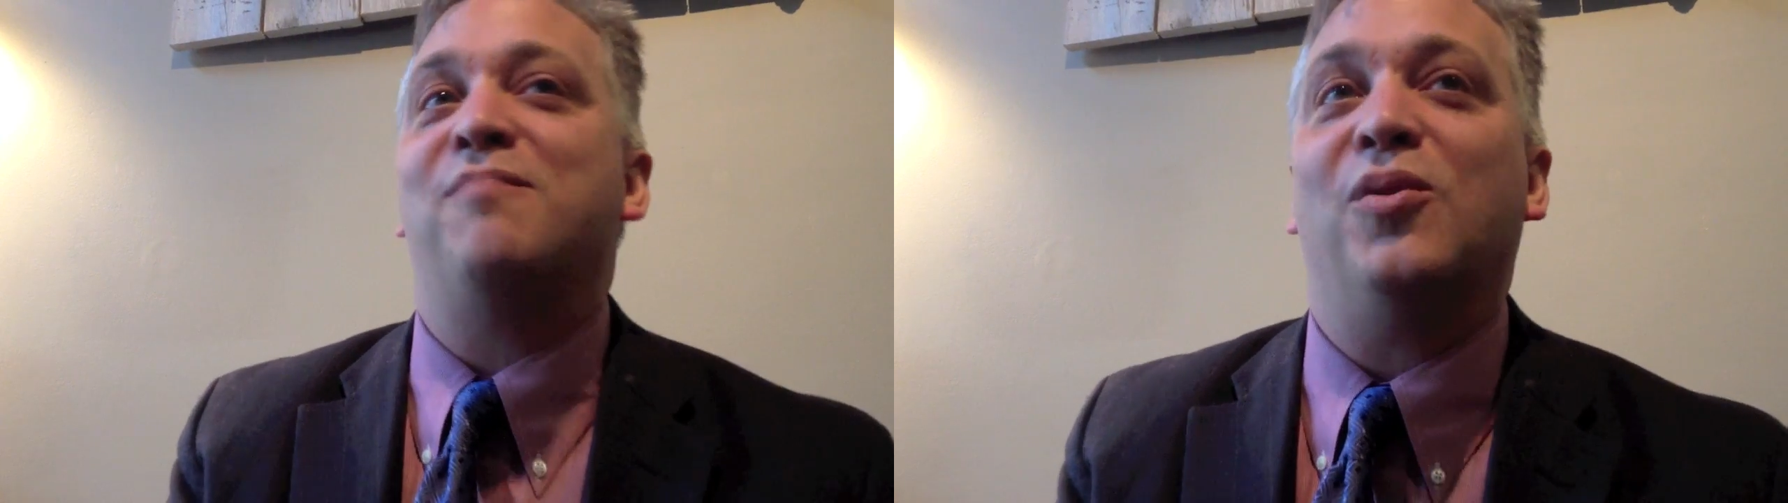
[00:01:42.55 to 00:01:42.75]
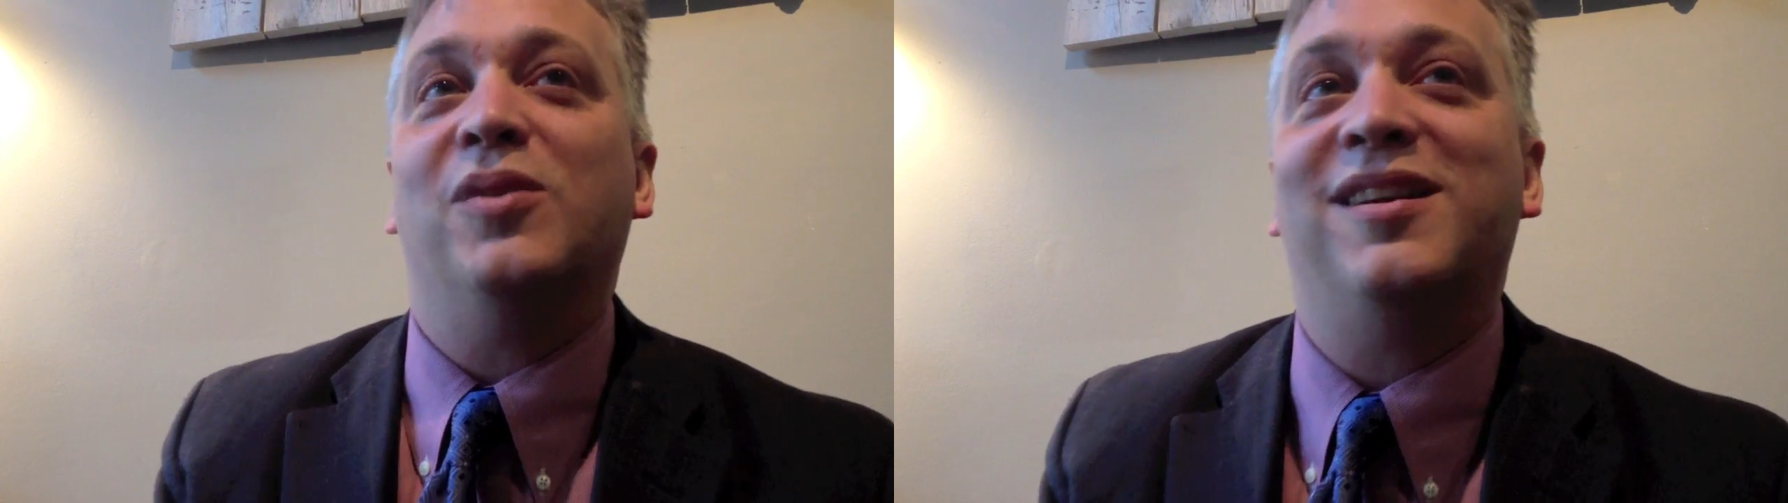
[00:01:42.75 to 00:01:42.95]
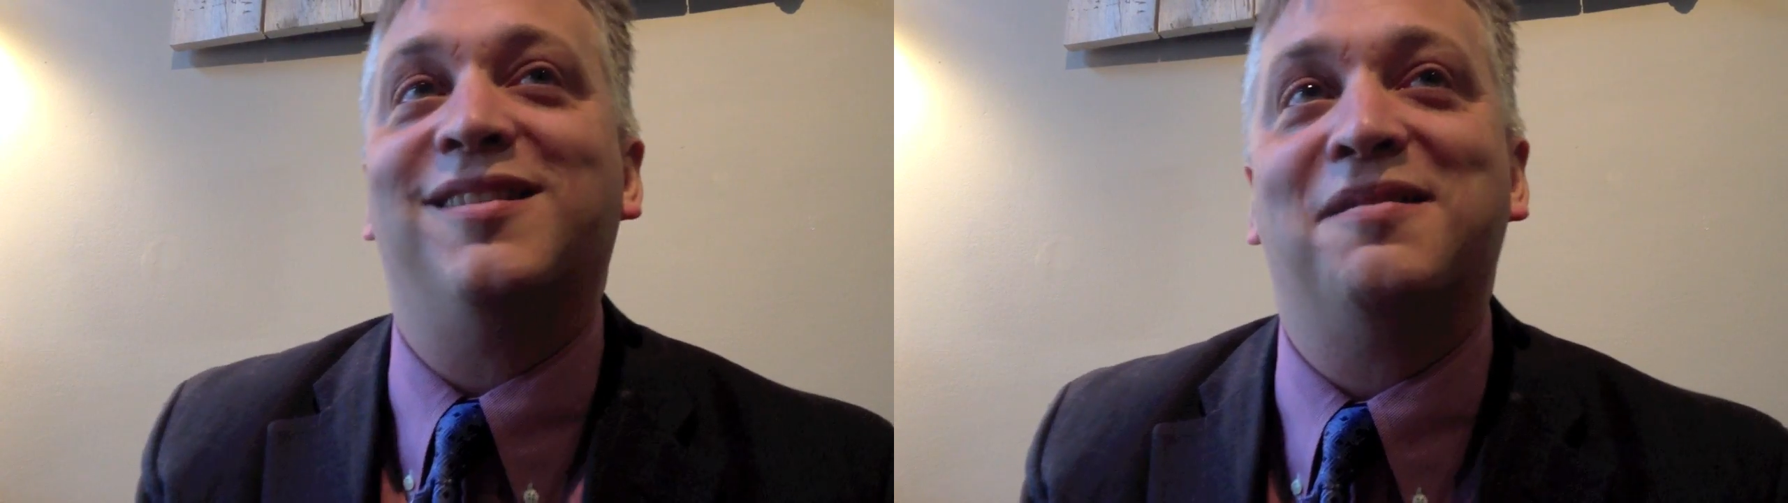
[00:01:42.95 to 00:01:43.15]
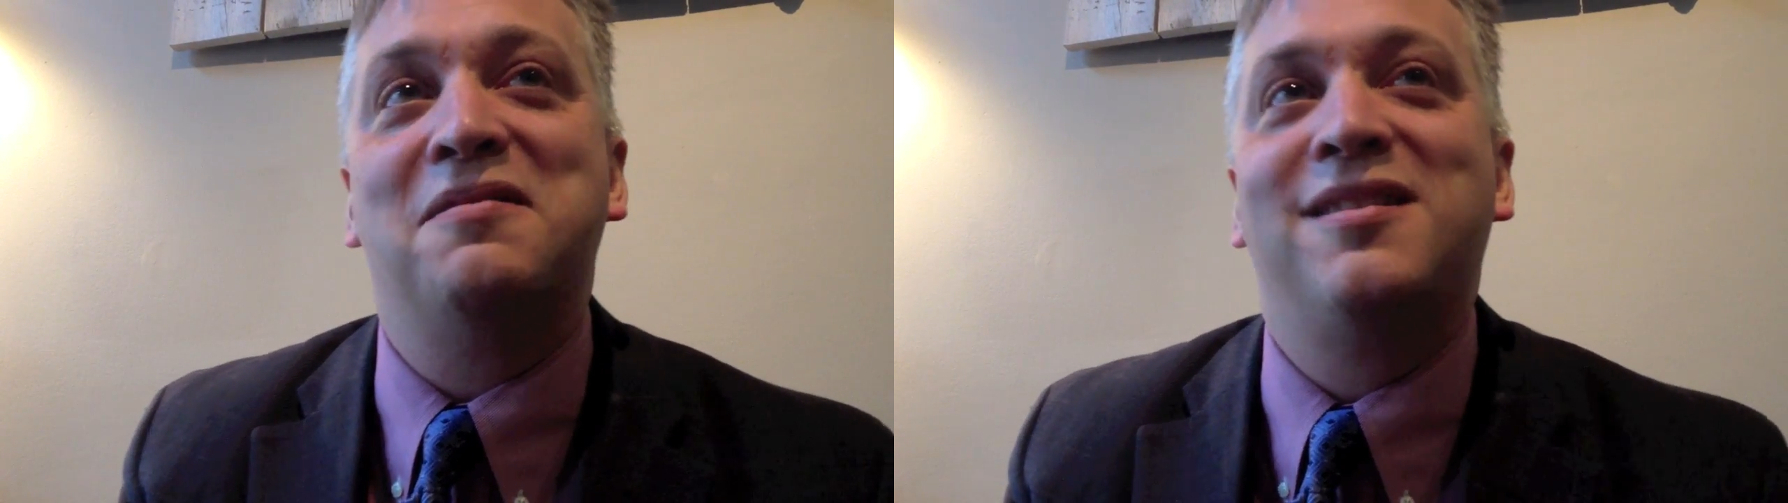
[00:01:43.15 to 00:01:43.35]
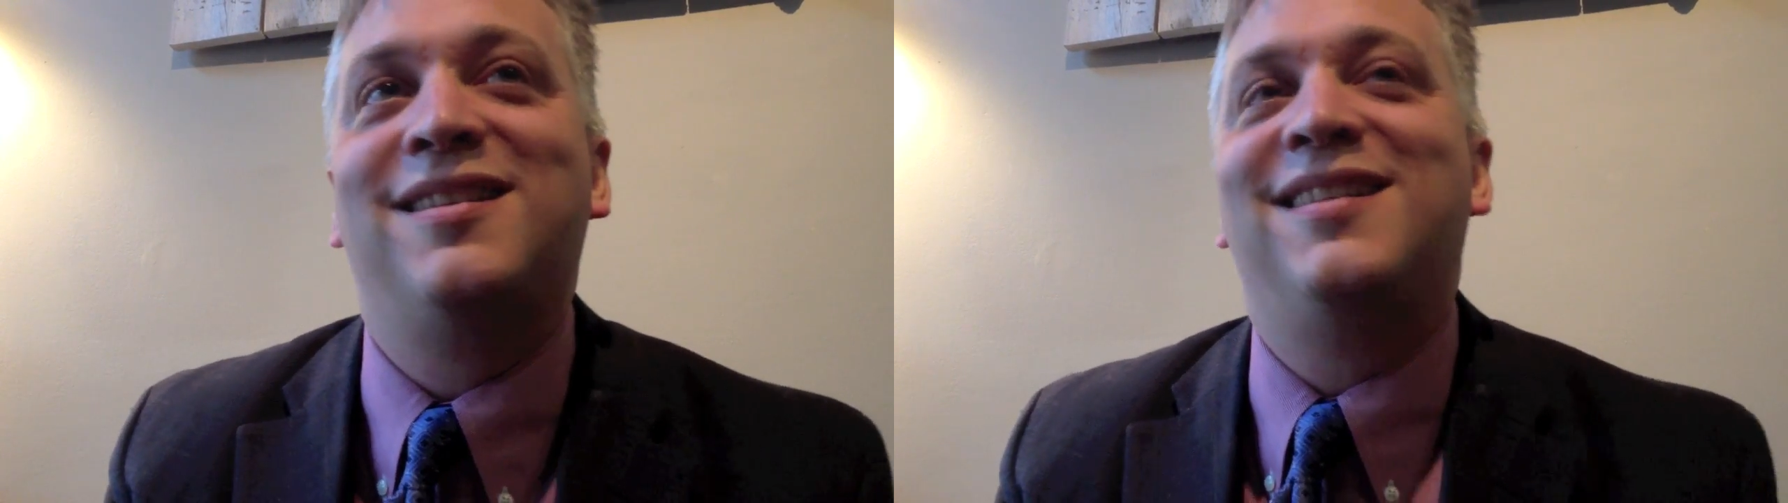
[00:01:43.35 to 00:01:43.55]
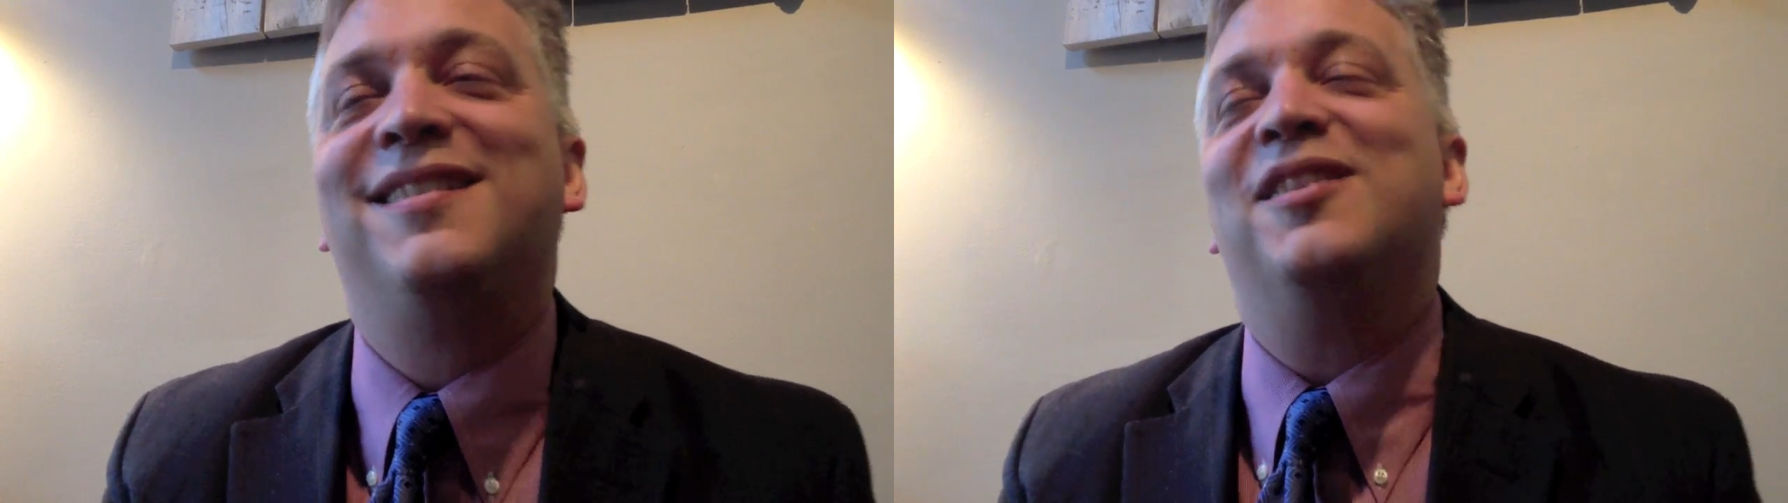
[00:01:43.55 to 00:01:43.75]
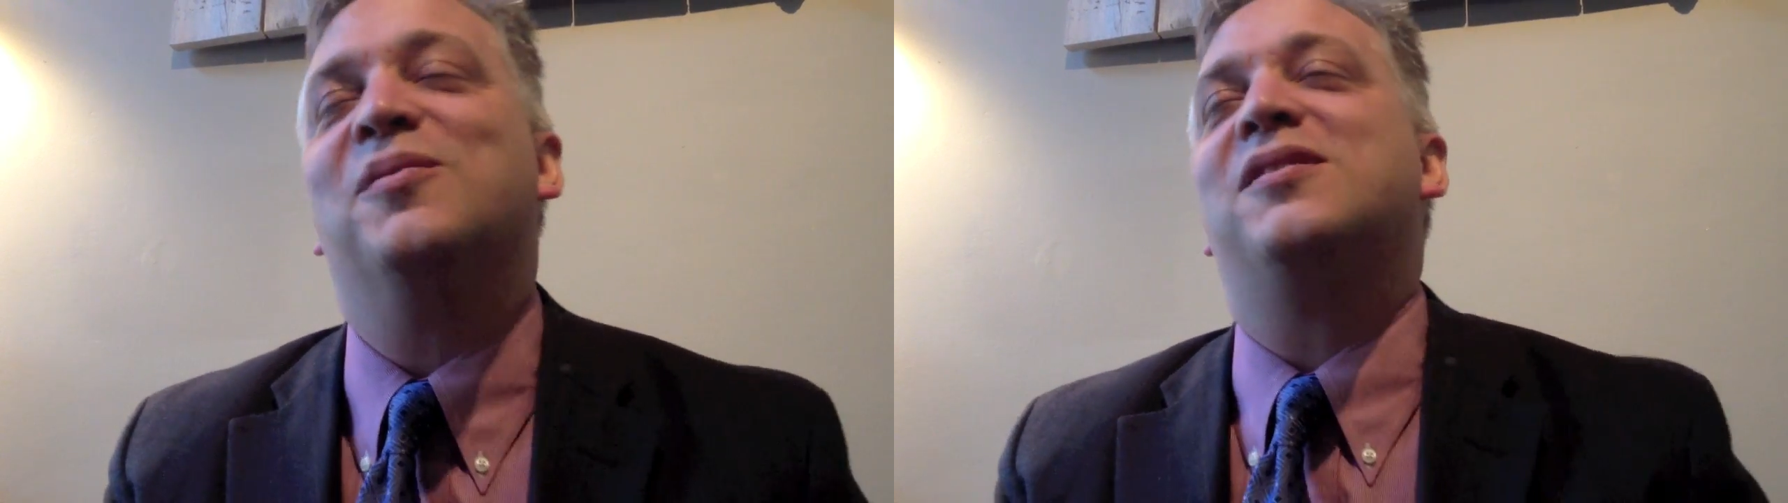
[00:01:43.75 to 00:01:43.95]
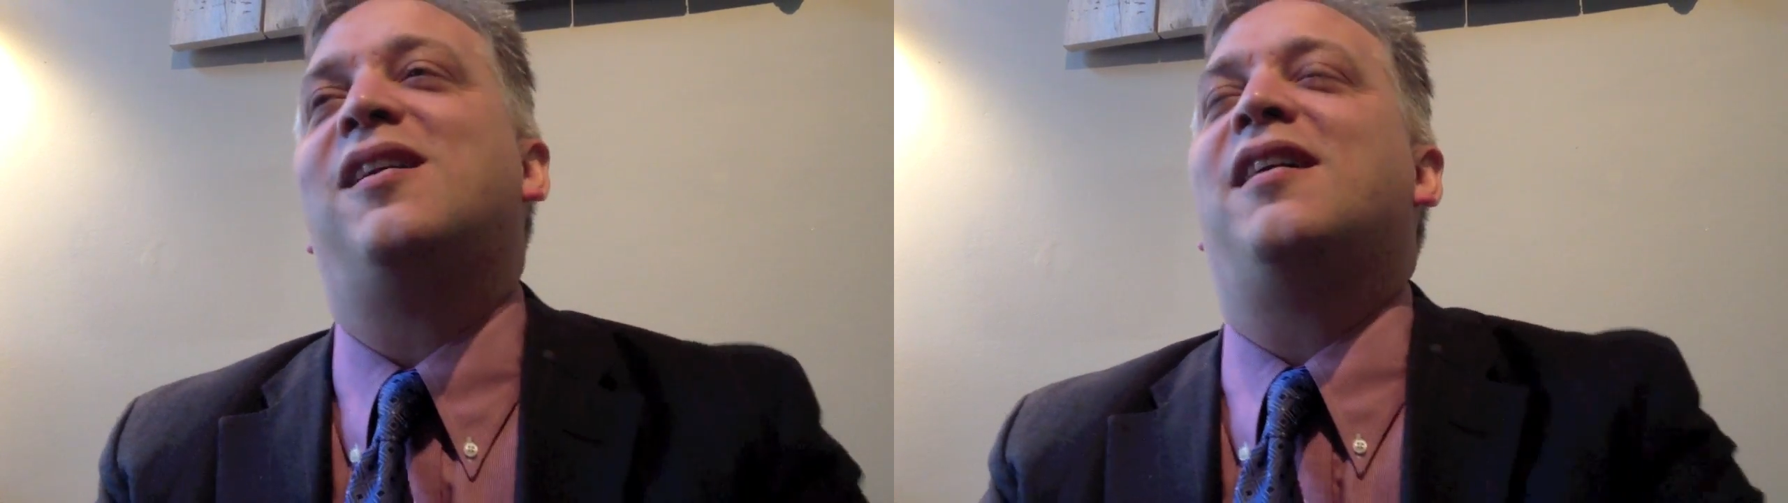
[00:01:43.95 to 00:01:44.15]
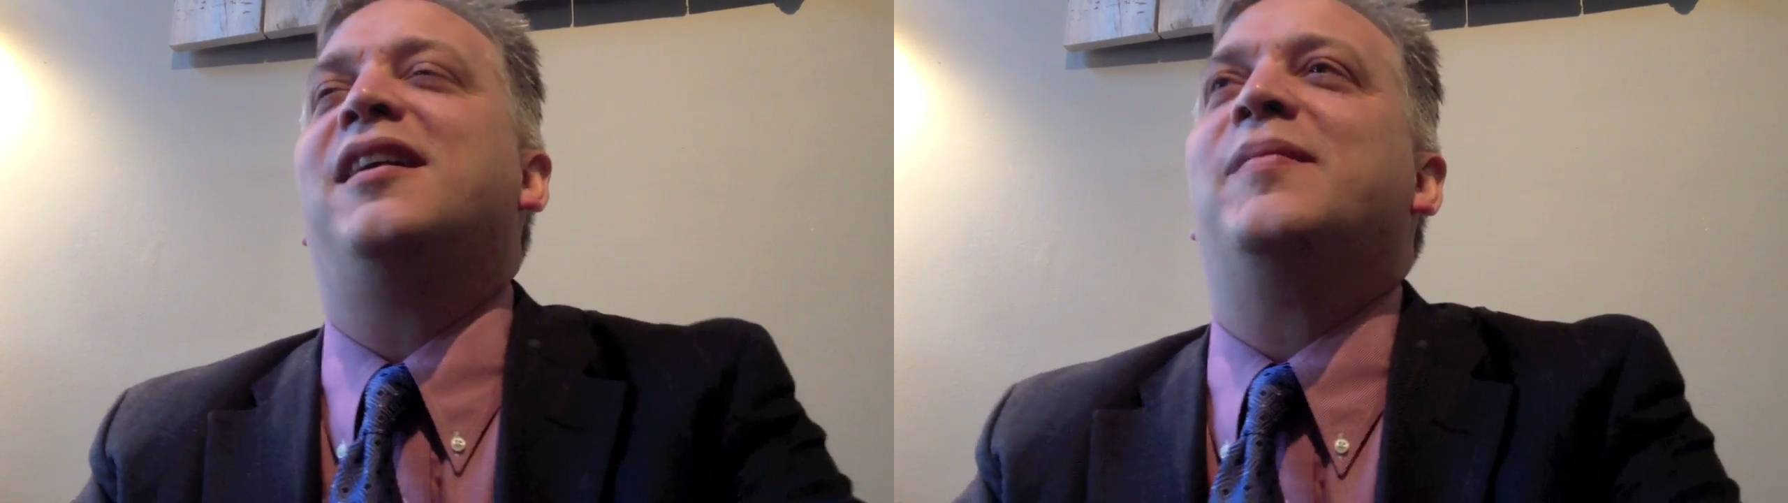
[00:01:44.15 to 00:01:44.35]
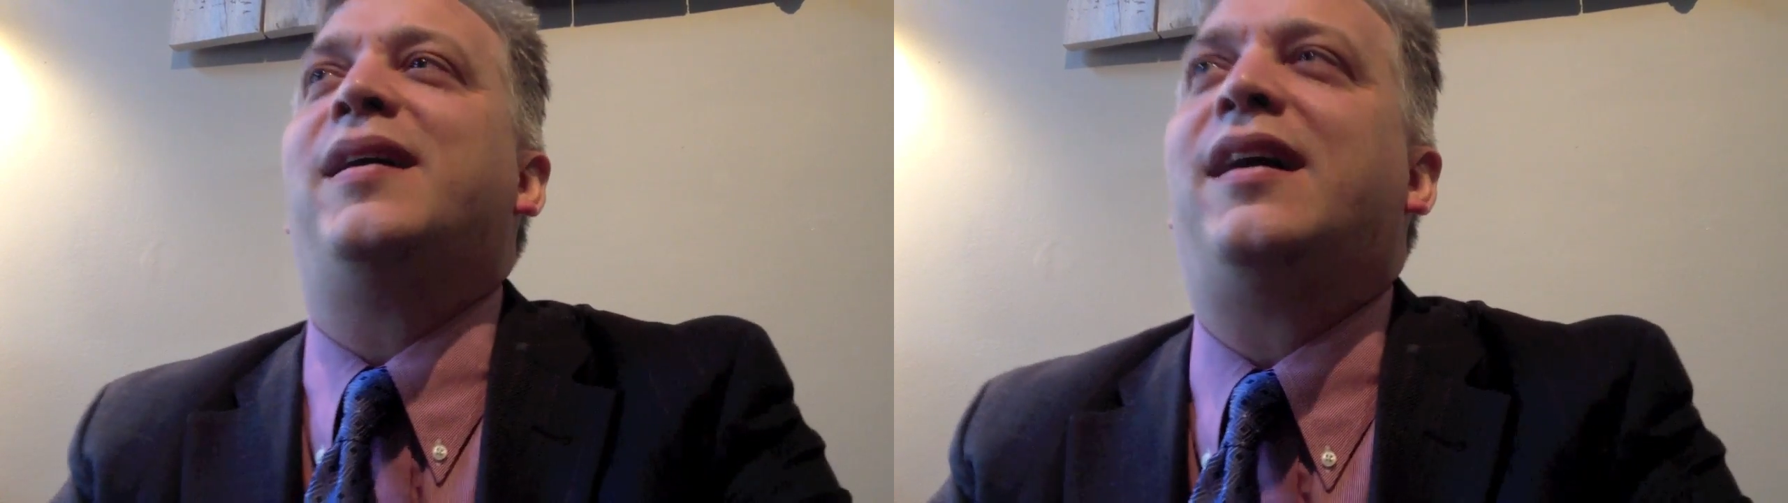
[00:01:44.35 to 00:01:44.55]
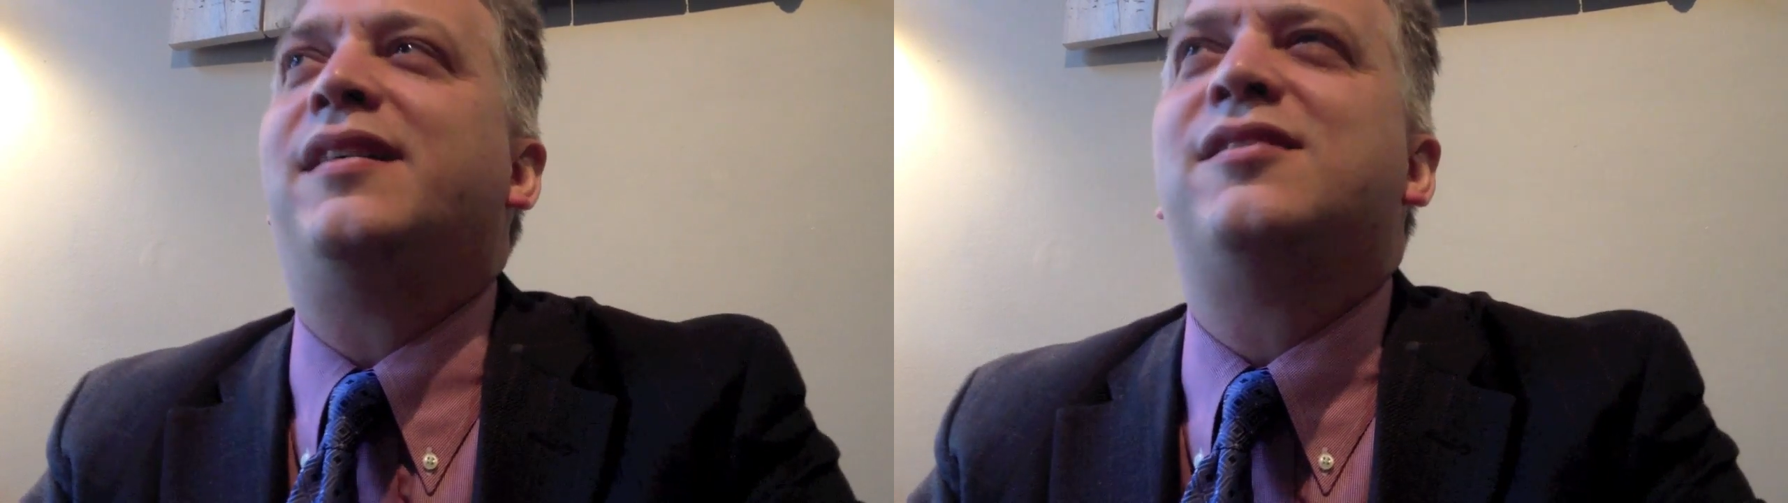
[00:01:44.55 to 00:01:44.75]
Boleyn that we're talking about?